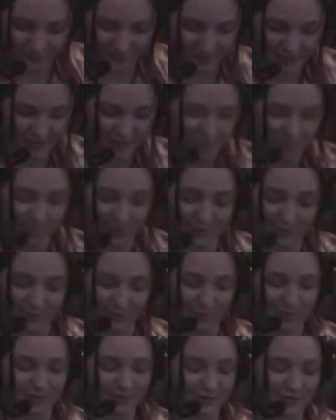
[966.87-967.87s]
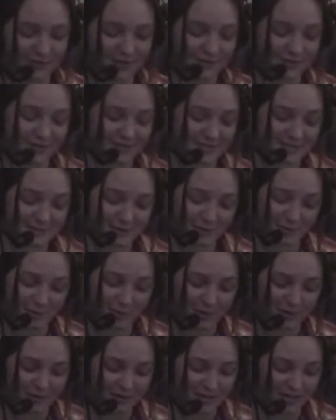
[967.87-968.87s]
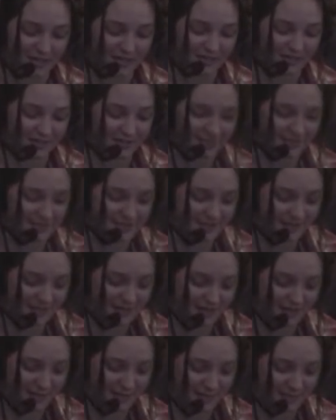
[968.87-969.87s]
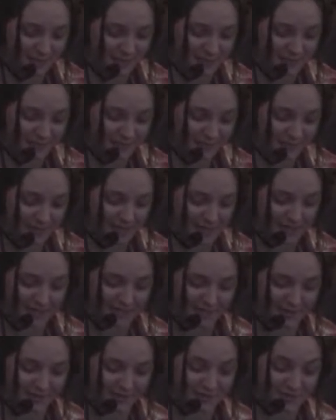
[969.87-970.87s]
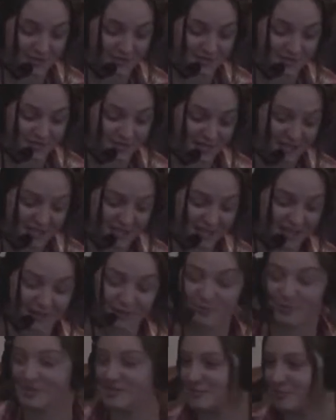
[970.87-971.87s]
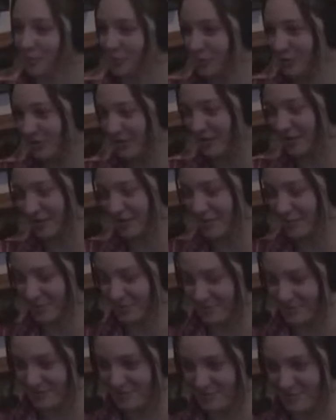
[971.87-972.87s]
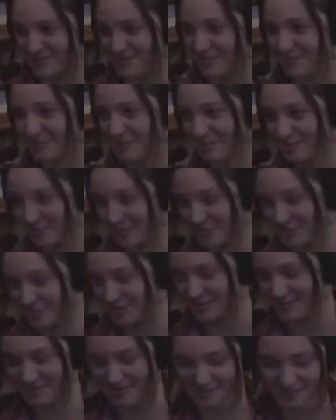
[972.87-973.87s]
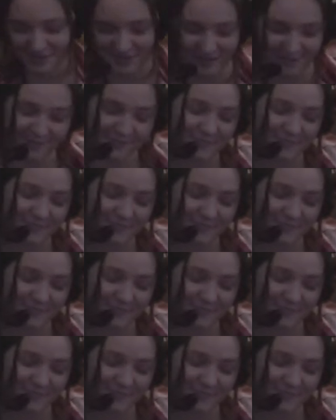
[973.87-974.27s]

important part of our defensive core, and I think I don't want to spoil anything, but there's going to be something special on senior night.